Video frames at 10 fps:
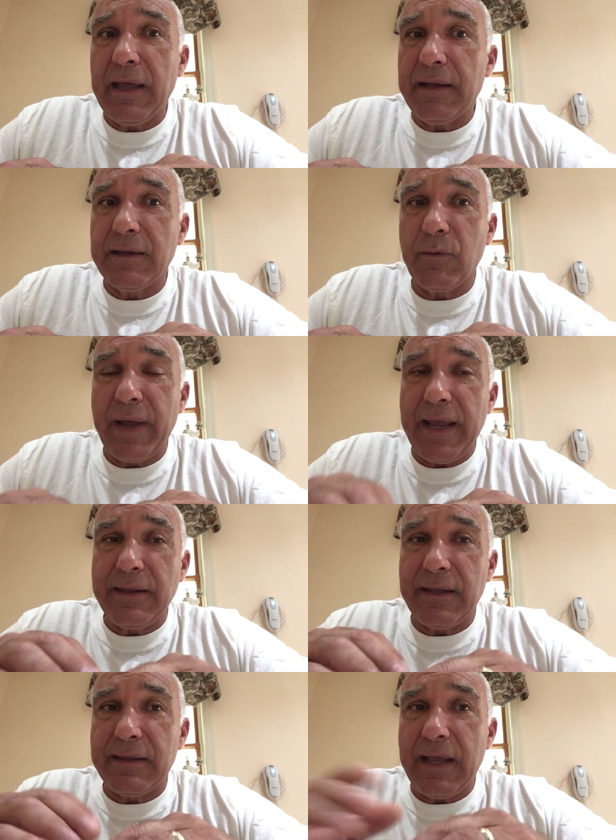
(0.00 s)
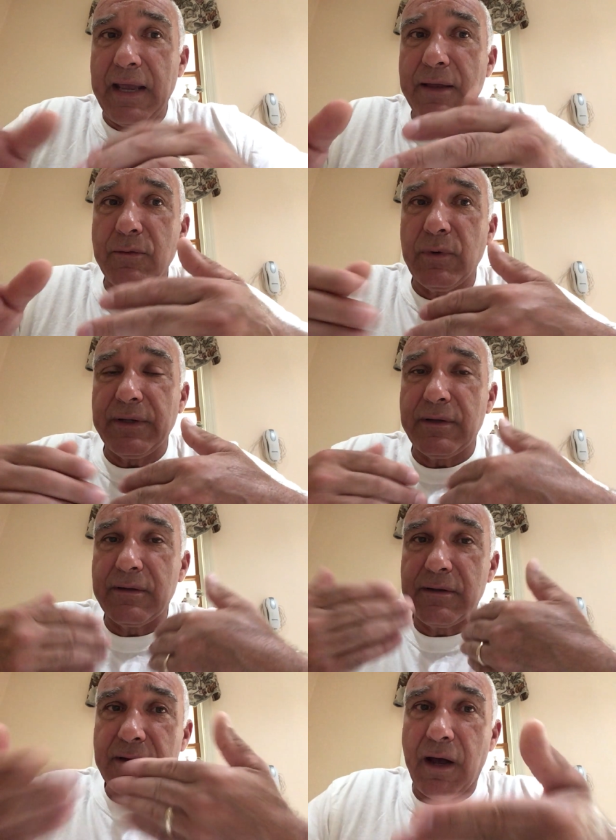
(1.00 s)
and the way that they would
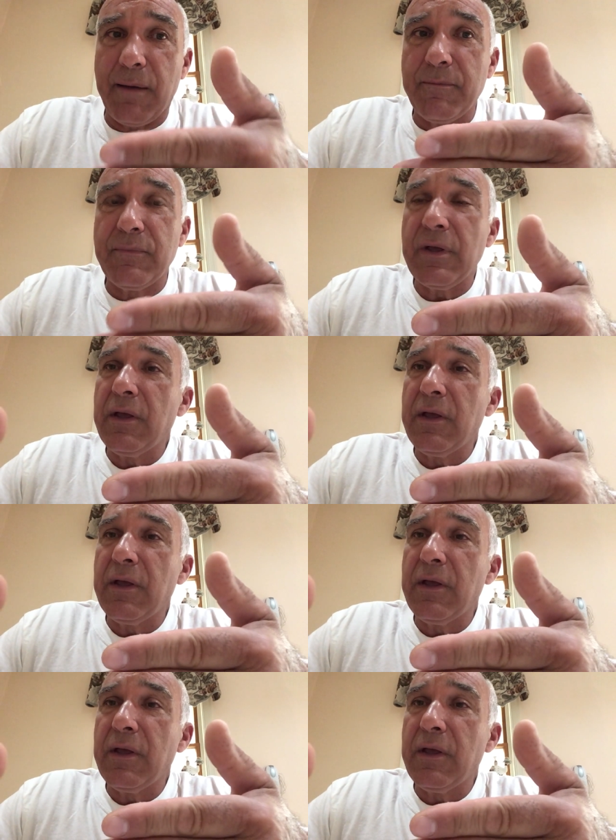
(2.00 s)
come